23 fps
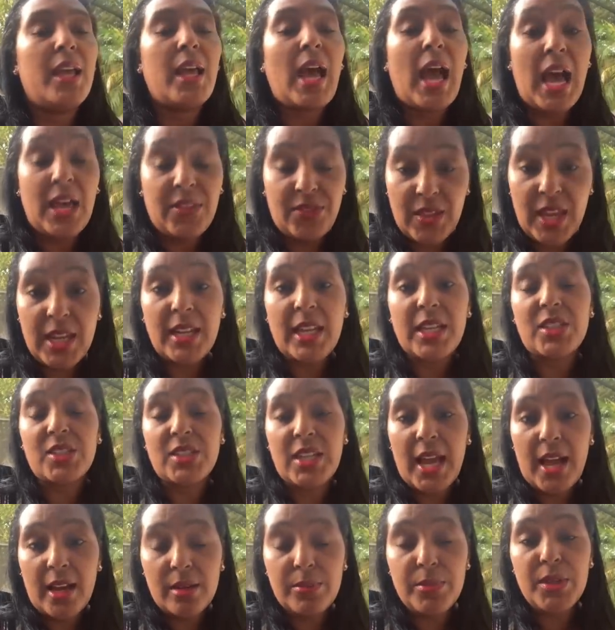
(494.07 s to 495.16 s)
I think that's
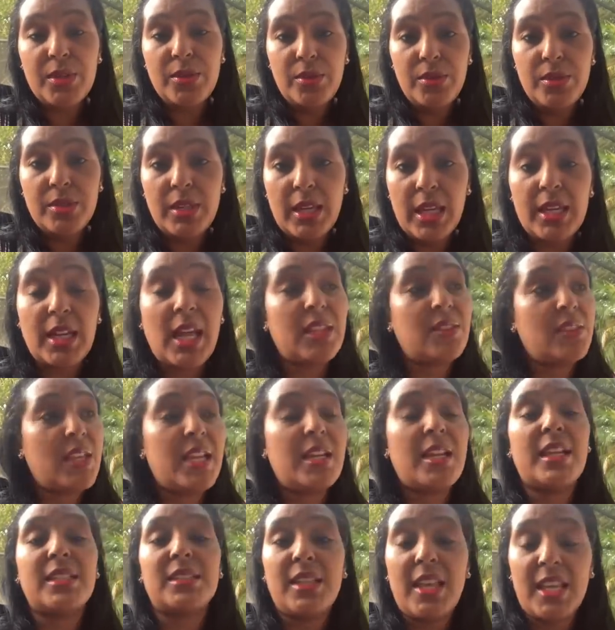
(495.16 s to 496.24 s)
child abuse, and I think
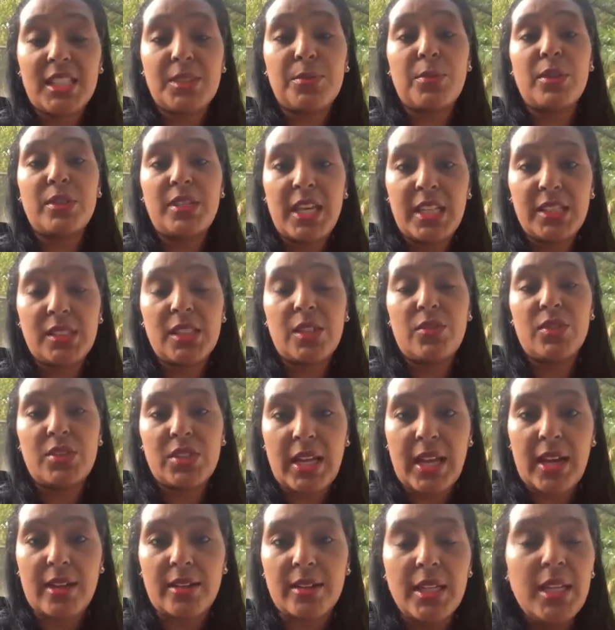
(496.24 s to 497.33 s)
that's exploitation of a
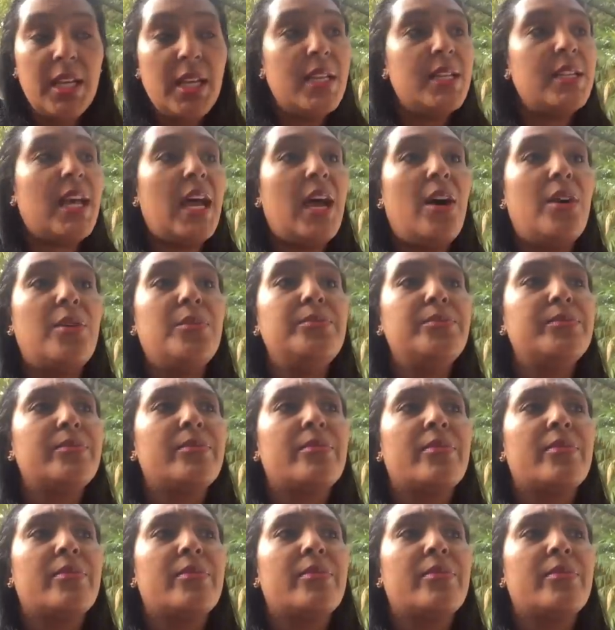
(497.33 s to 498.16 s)
child. Now,